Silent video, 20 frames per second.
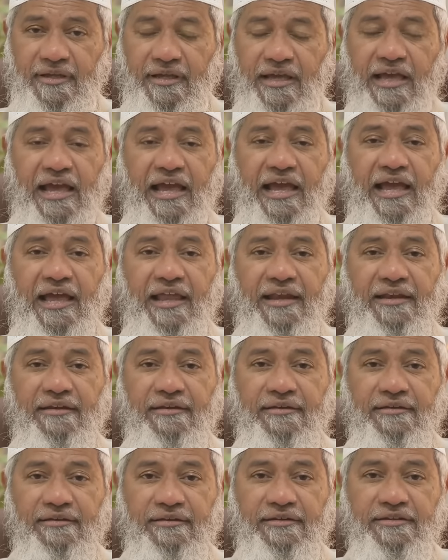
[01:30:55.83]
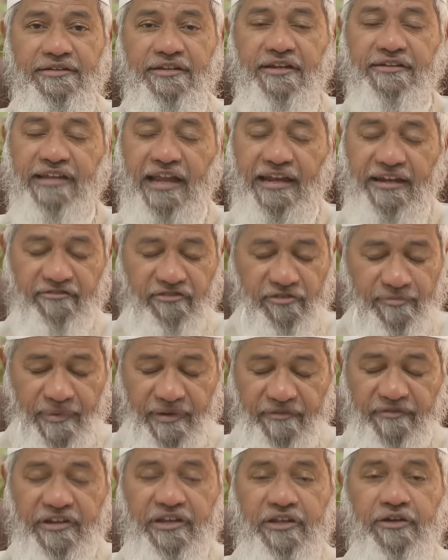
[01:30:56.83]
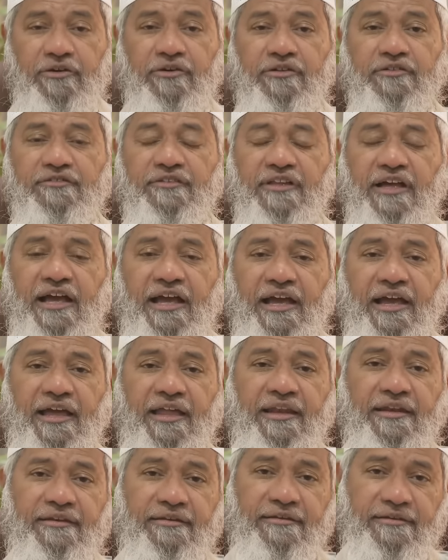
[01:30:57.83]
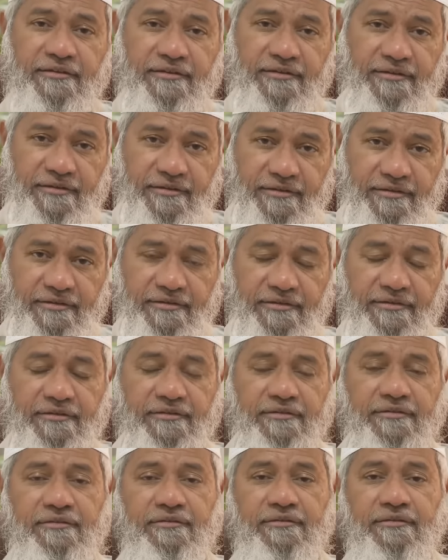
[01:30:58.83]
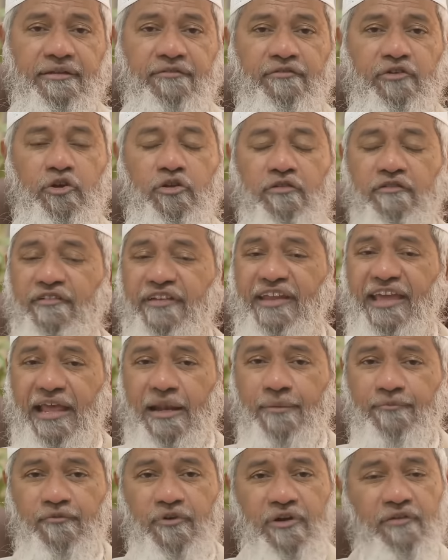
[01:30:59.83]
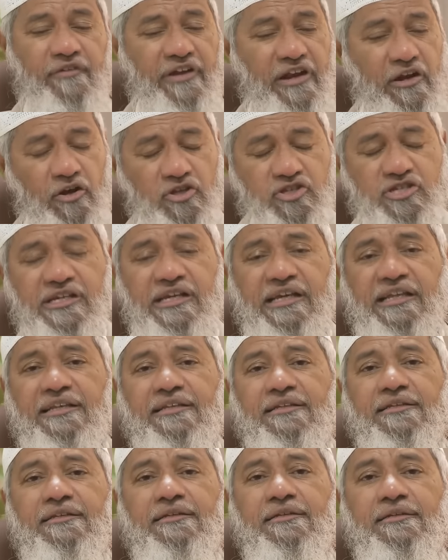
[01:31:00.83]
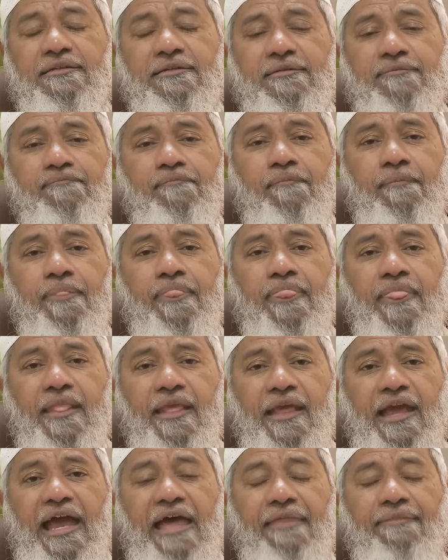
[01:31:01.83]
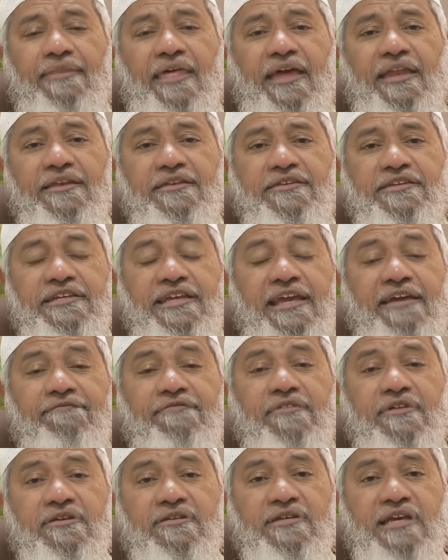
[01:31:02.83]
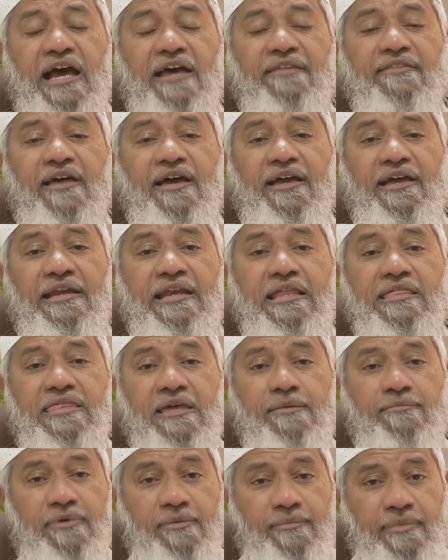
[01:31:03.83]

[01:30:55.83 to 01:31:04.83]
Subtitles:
And she started with my videos, and the videos were very helpful, very logical. And then she gave the Shahada in December,